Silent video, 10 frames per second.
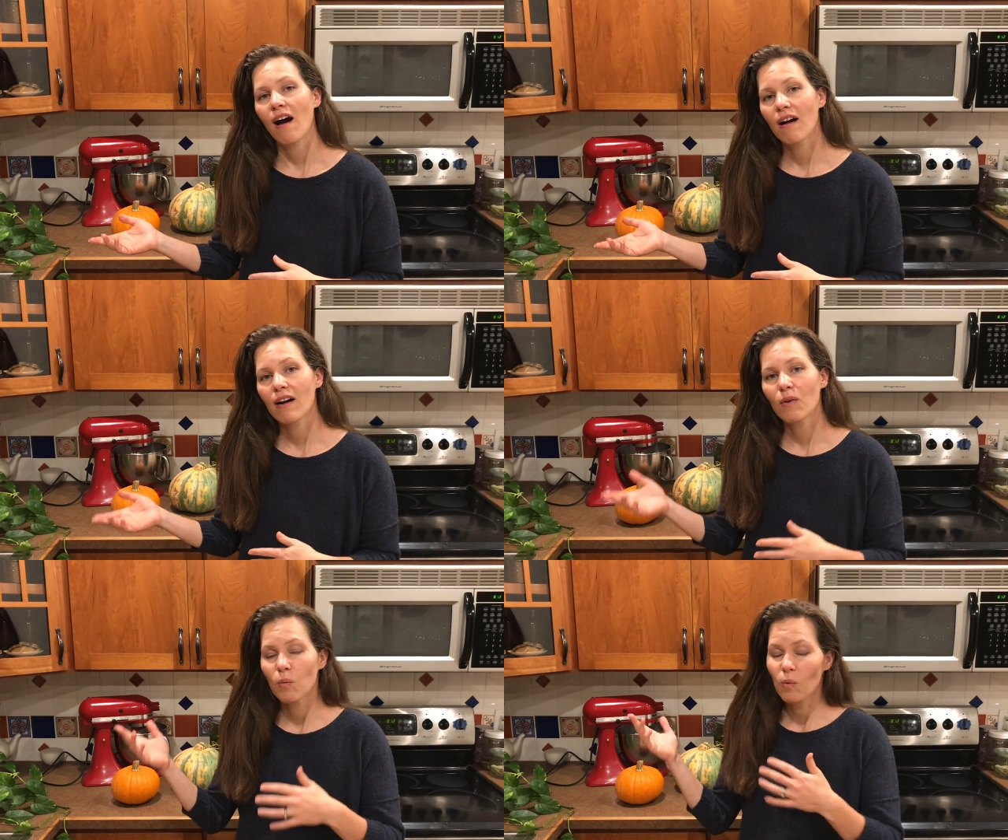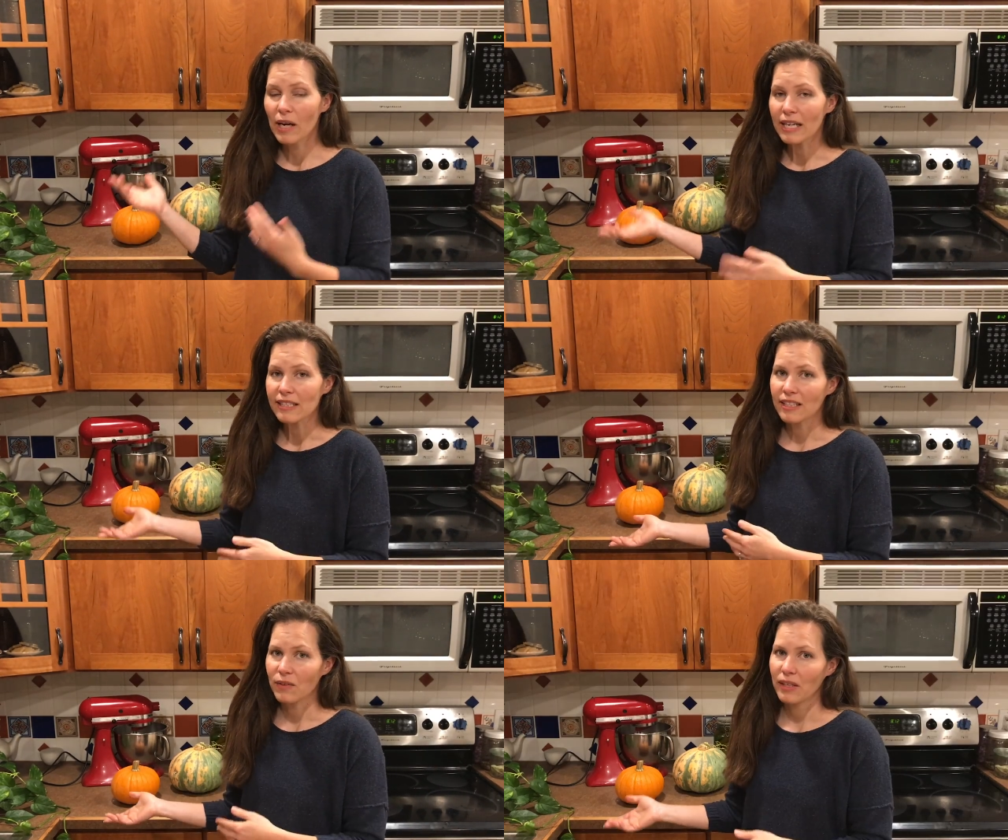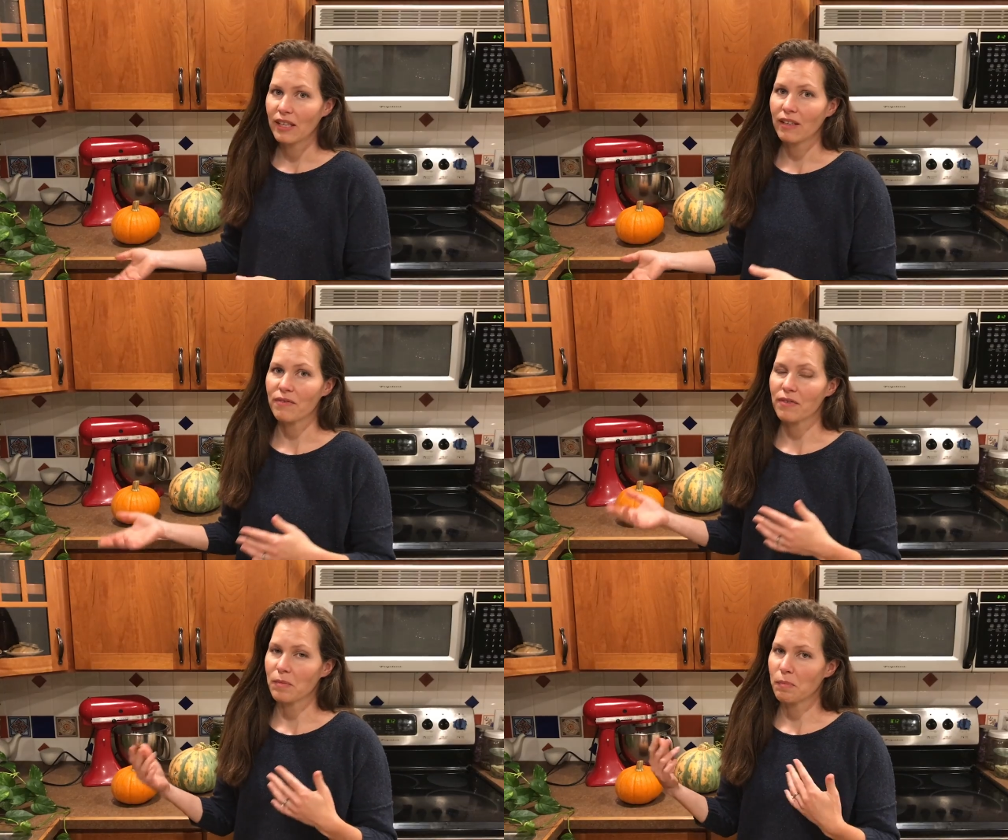are, what do you eat
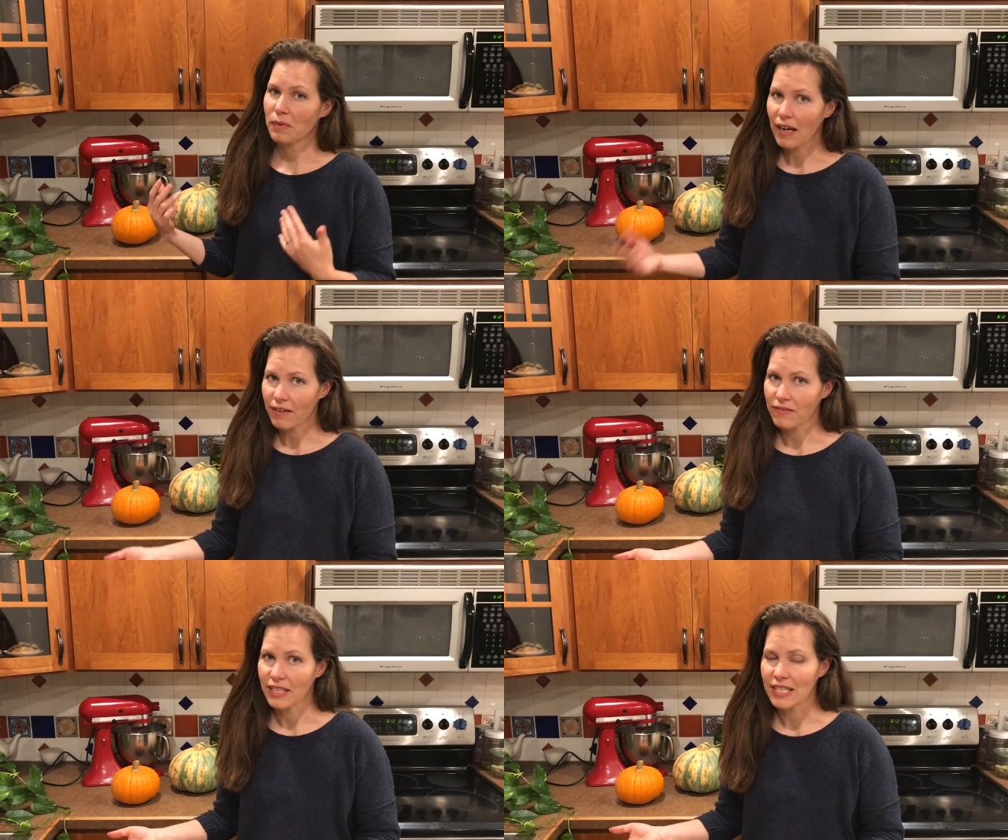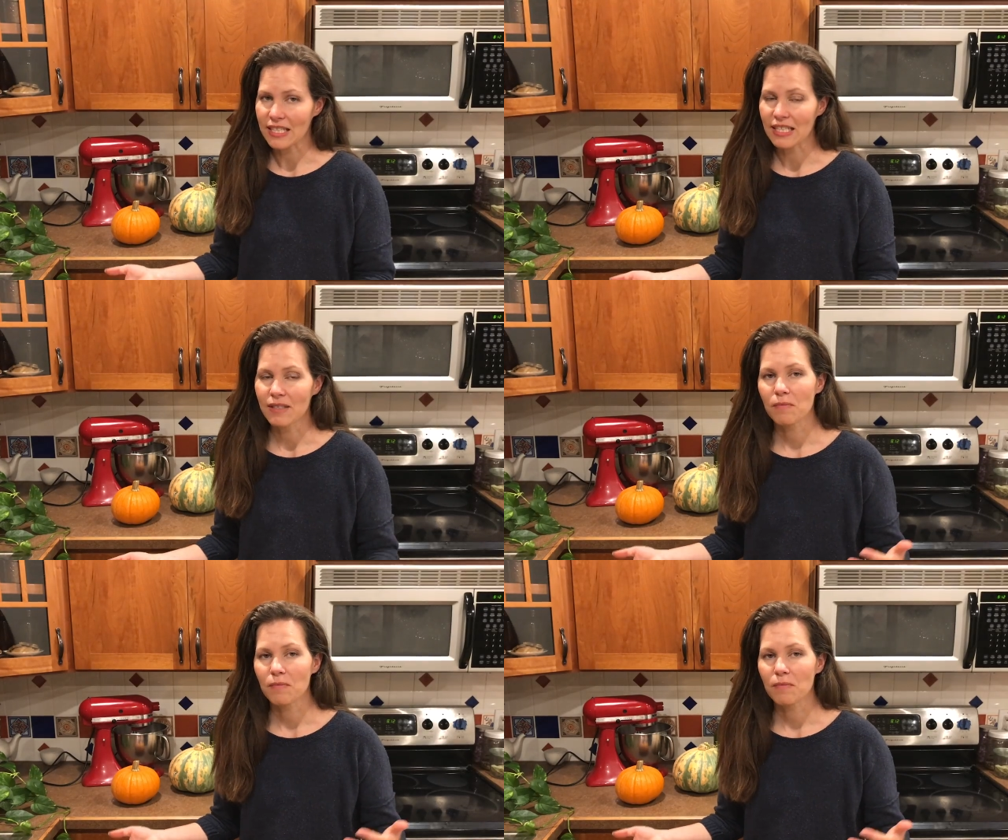for breakfast?